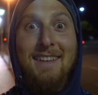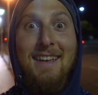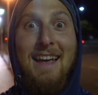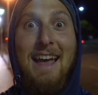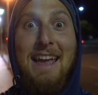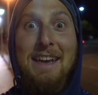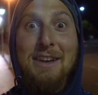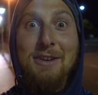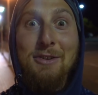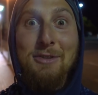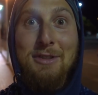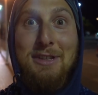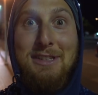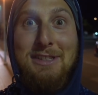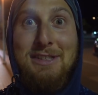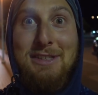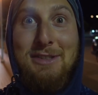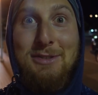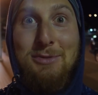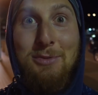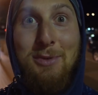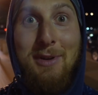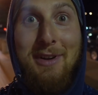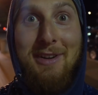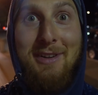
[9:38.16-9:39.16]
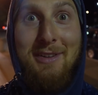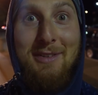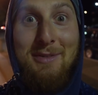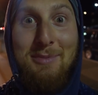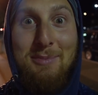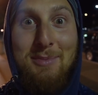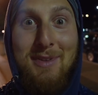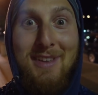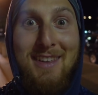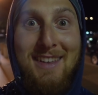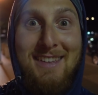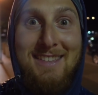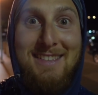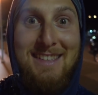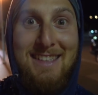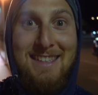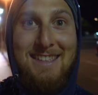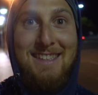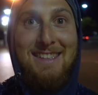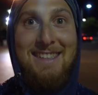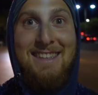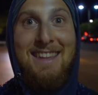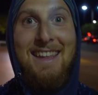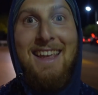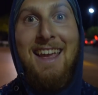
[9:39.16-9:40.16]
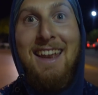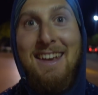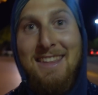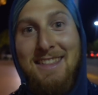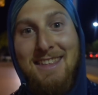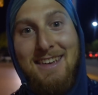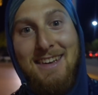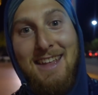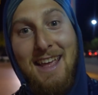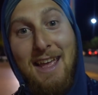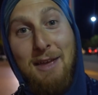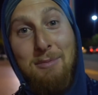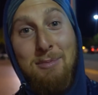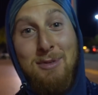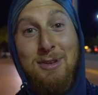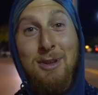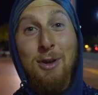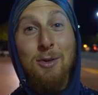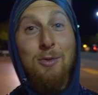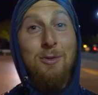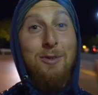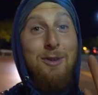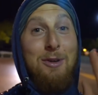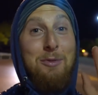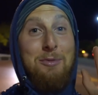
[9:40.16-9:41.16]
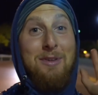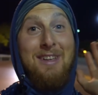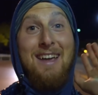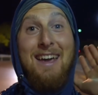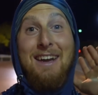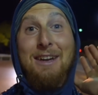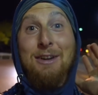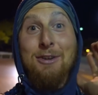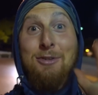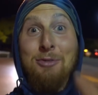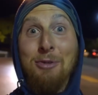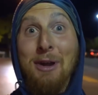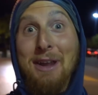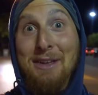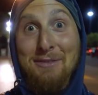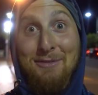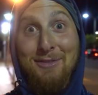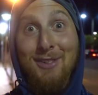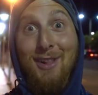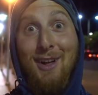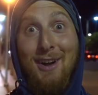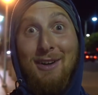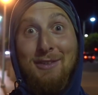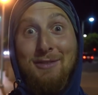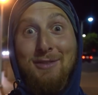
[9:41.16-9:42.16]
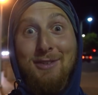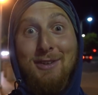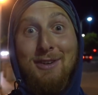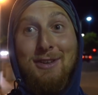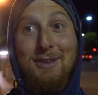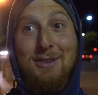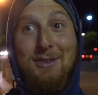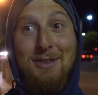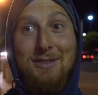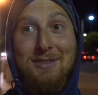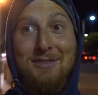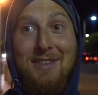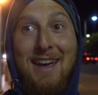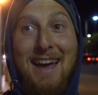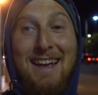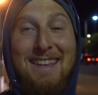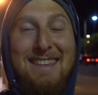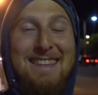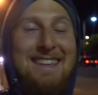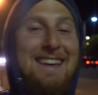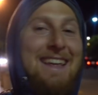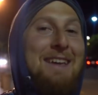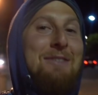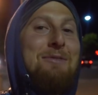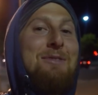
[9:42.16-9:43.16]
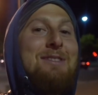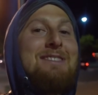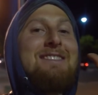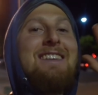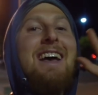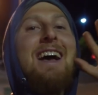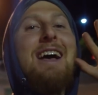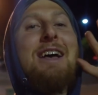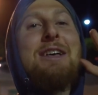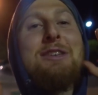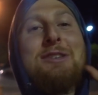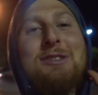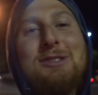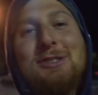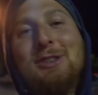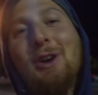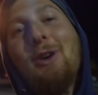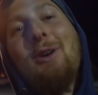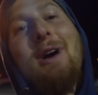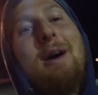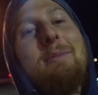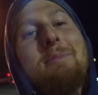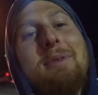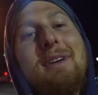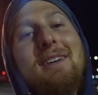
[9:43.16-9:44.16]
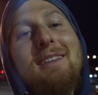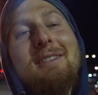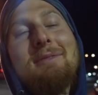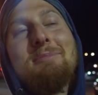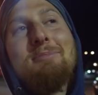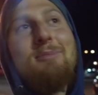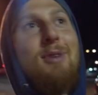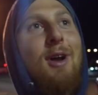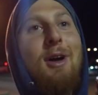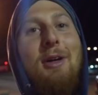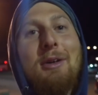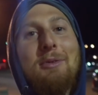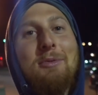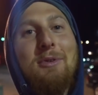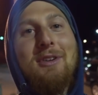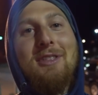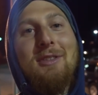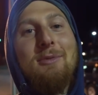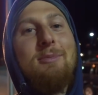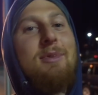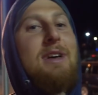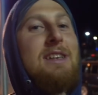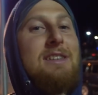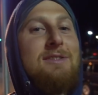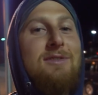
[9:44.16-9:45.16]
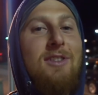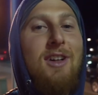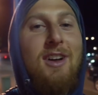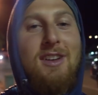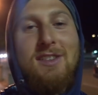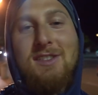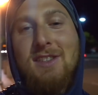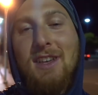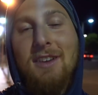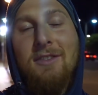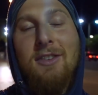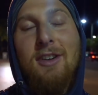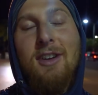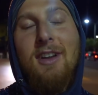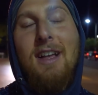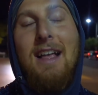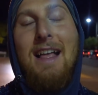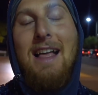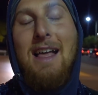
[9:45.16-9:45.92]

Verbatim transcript: I know this is weird because this is the end of the day, but don't worry, we got a great vlog for you. In fact, today was so epic, probably one of the best vlogs ever.